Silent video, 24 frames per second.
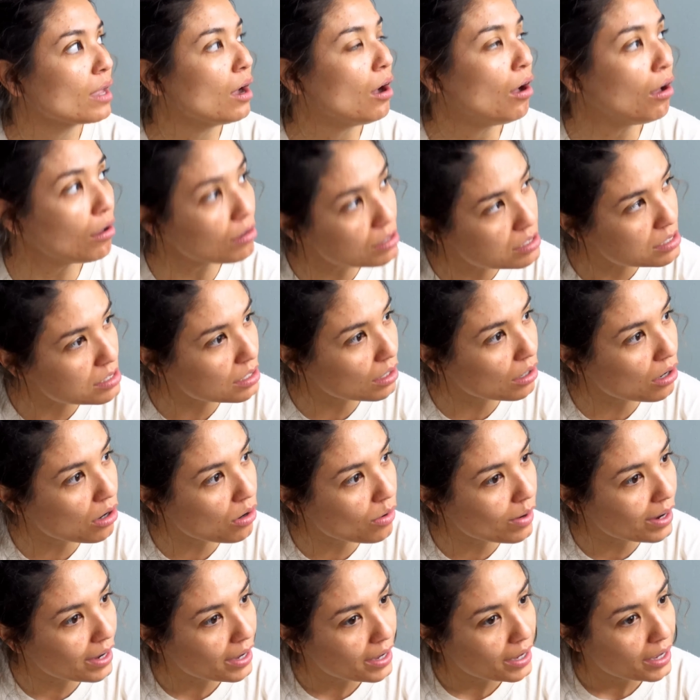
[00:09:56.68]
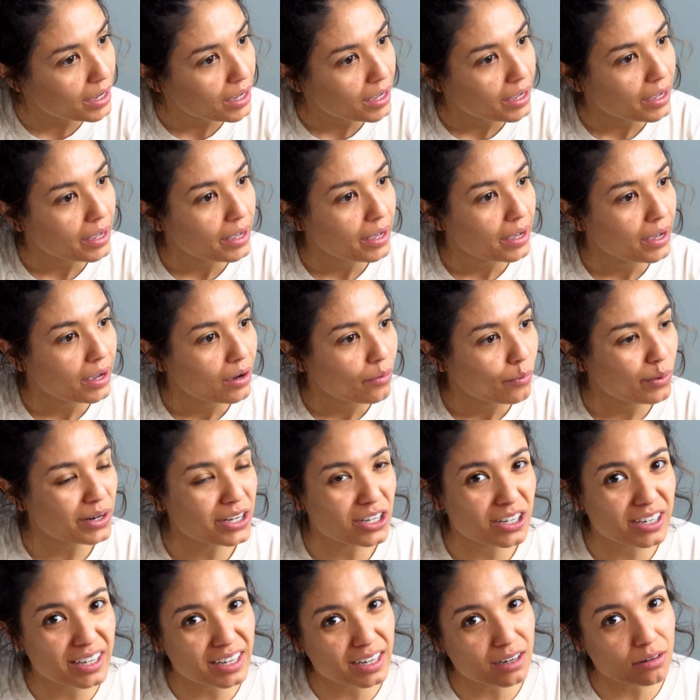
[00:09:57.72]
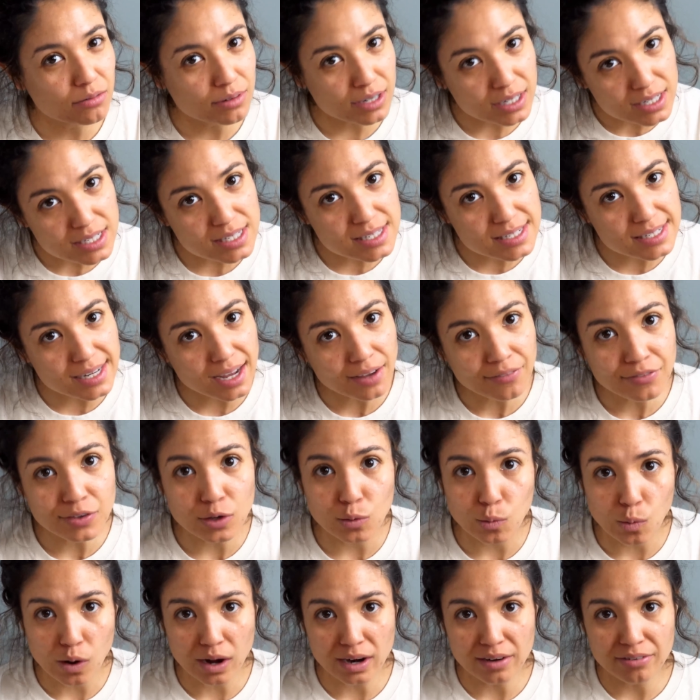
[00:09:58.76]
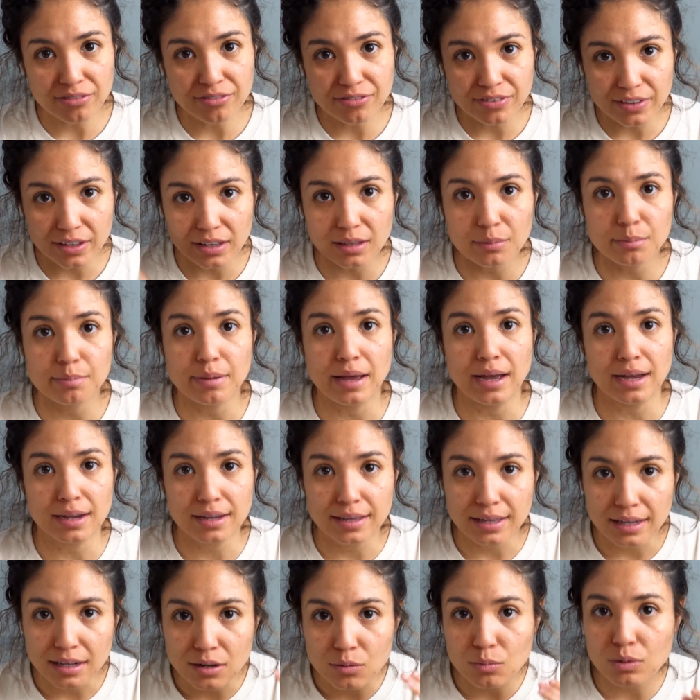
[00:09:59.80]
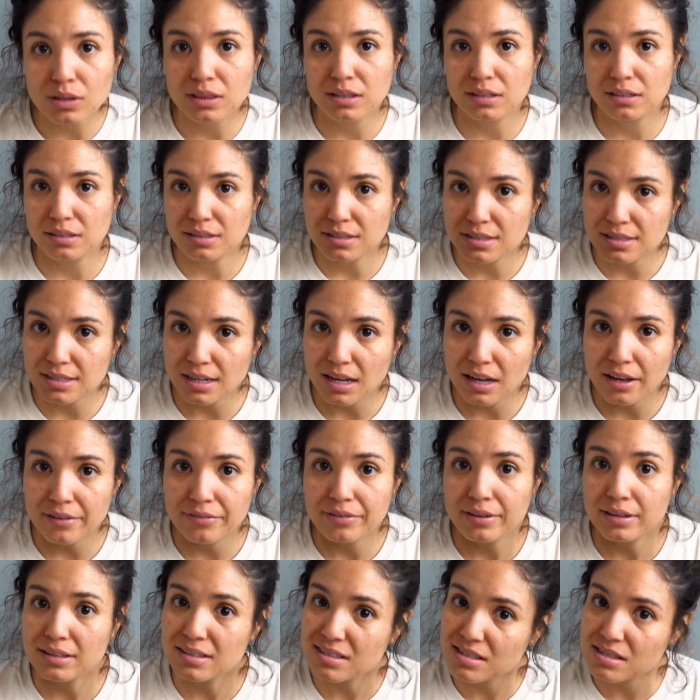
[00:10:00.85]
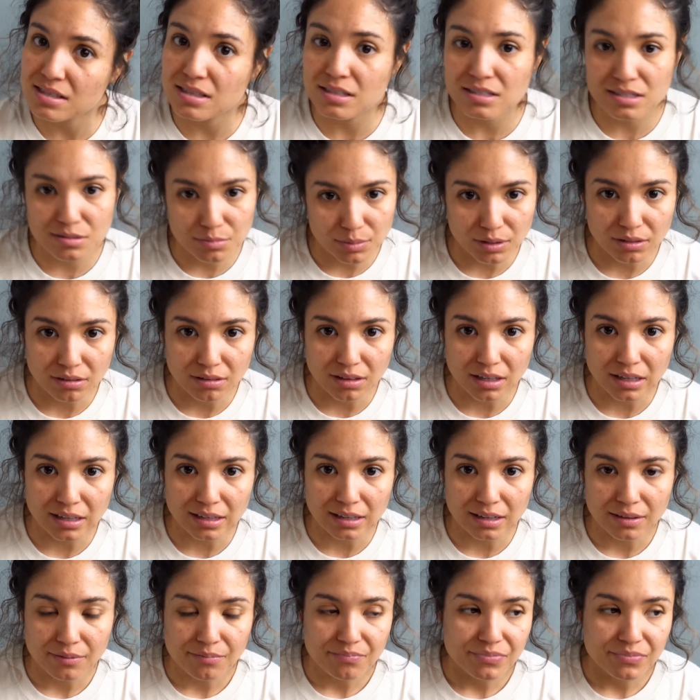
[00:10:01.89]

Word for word: Also, when you're getting rid of stuff, you want to fill it back in with good stuff, hence the smoothie.